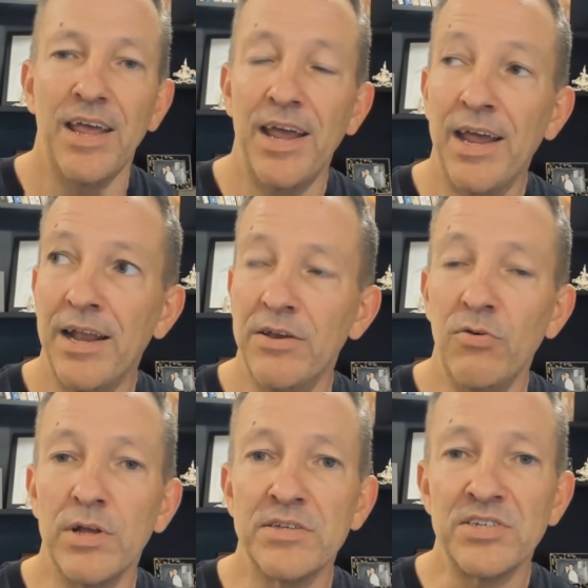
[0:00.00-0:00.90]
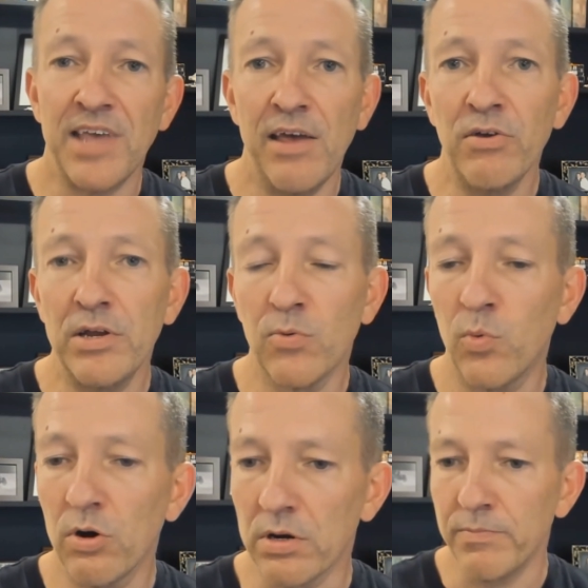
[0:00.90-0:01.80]
and you can scale your
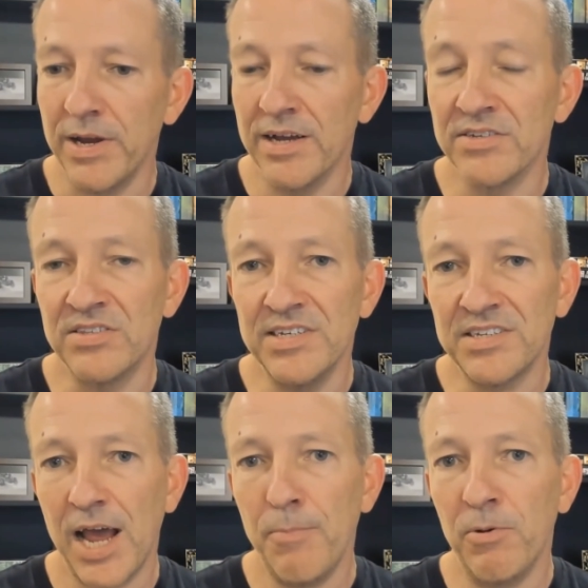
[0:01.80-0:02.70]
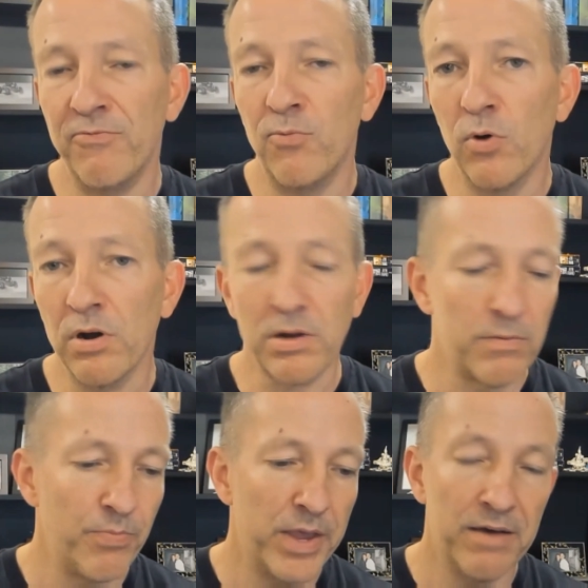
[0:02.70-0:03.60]
work because this type of work
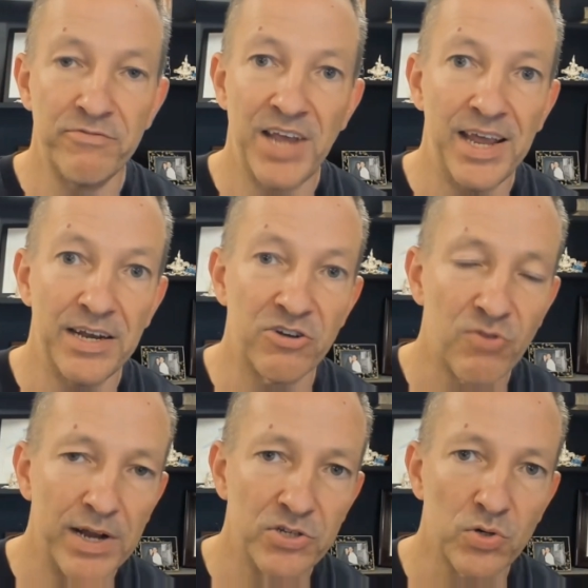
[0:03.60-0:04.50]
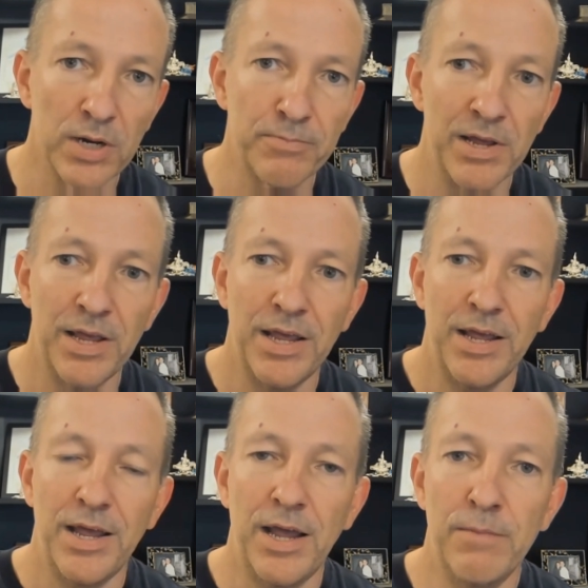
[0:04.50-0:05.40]
of taking a transcript
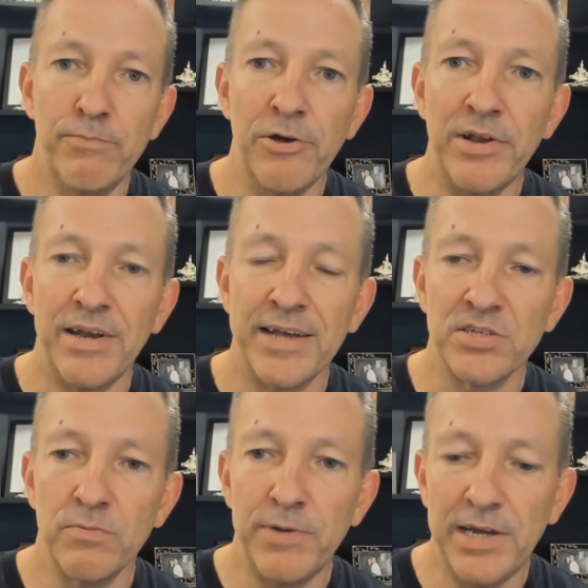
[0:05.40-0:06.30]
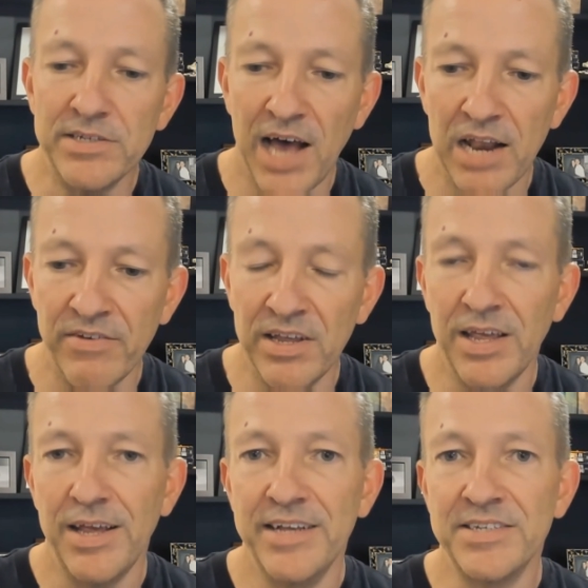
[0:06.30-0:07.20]
and building SOPs out of it
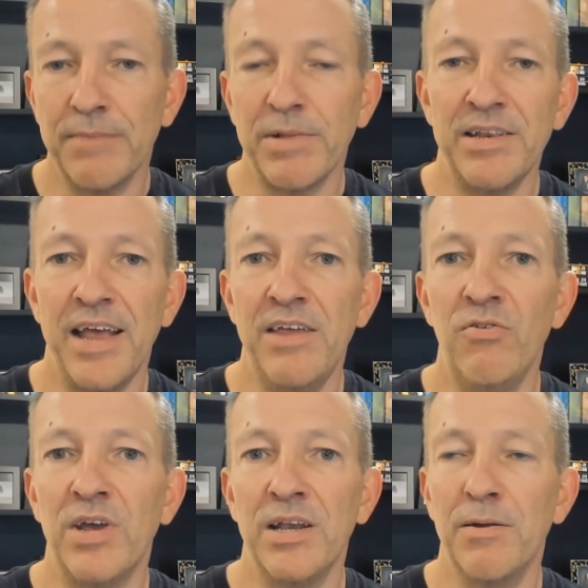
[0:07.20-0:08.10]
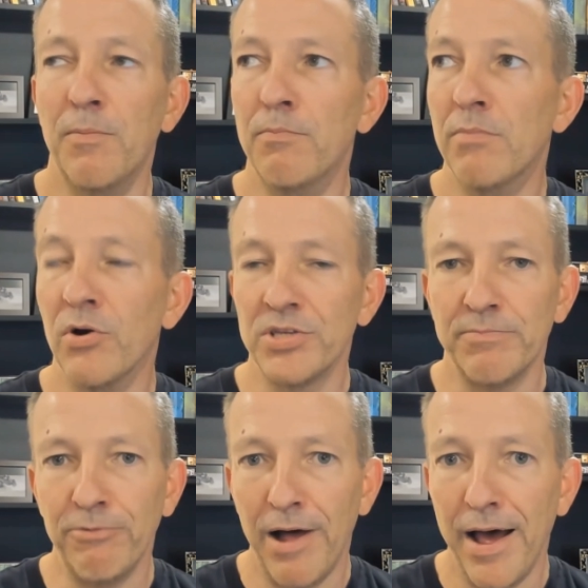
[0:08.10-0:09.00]
is something that you can
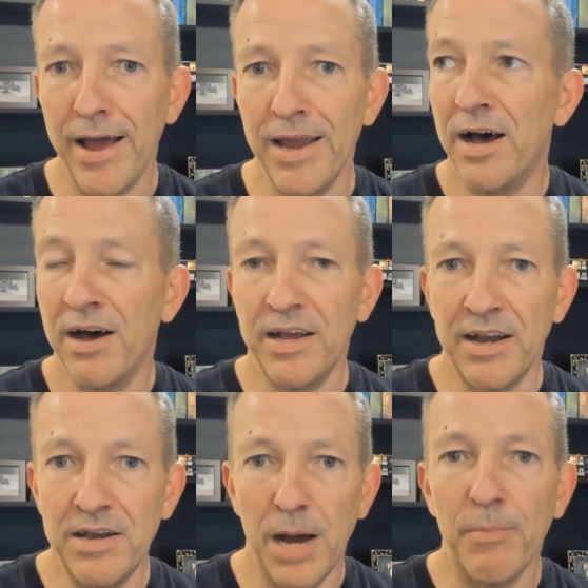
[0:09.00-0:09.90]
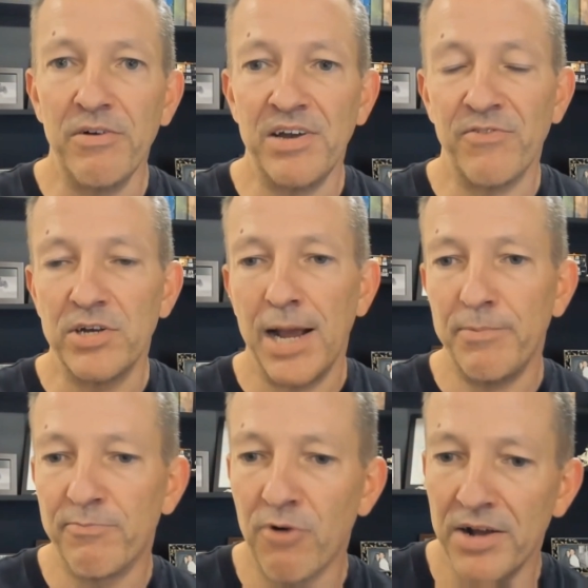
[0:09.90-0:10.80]
multiply on a number of different type
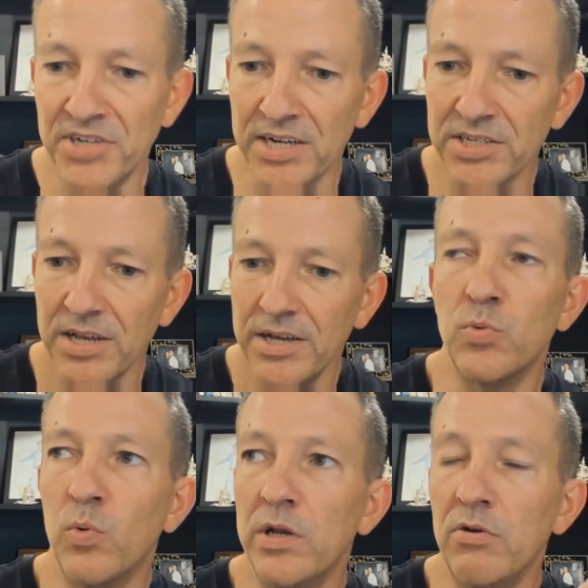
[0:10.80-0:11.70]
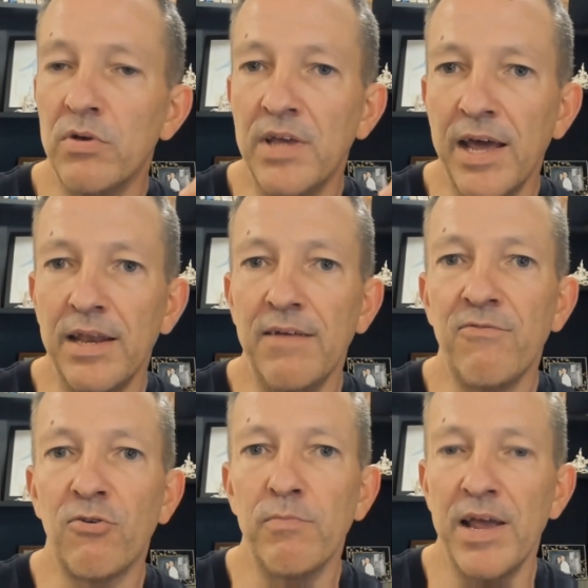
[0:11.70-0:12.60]
of projects. When you get
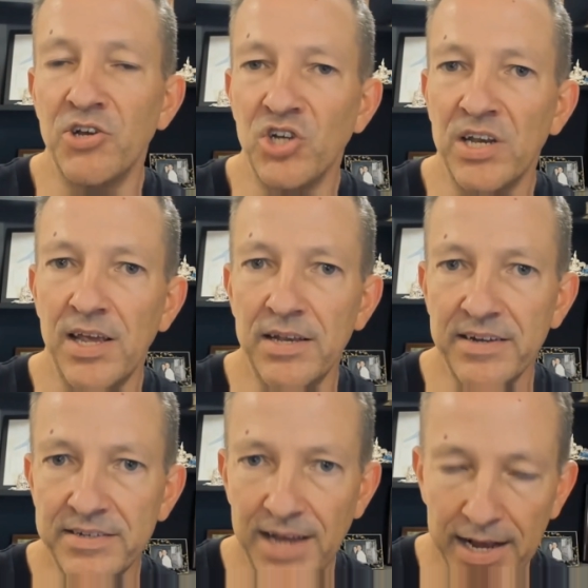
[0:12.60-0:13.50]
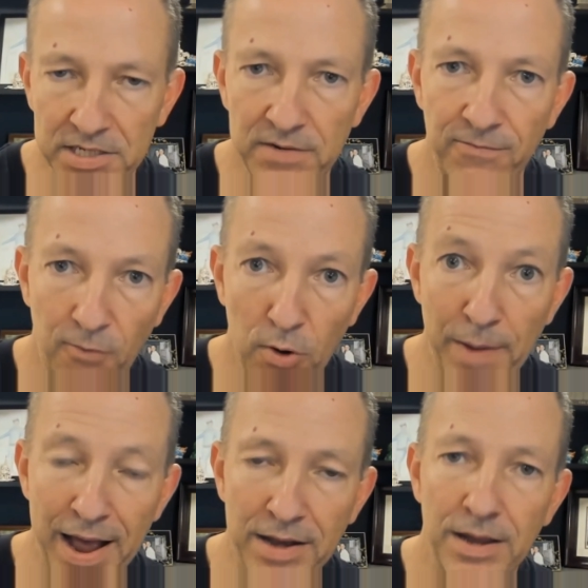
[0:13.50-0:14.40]
information into text
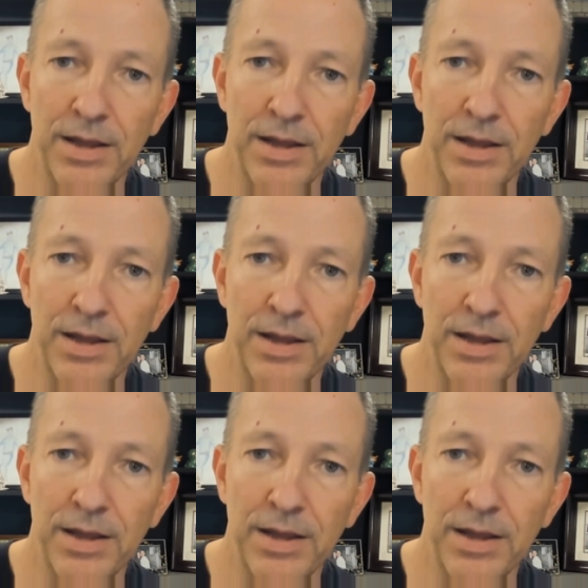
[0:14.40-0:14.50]
format,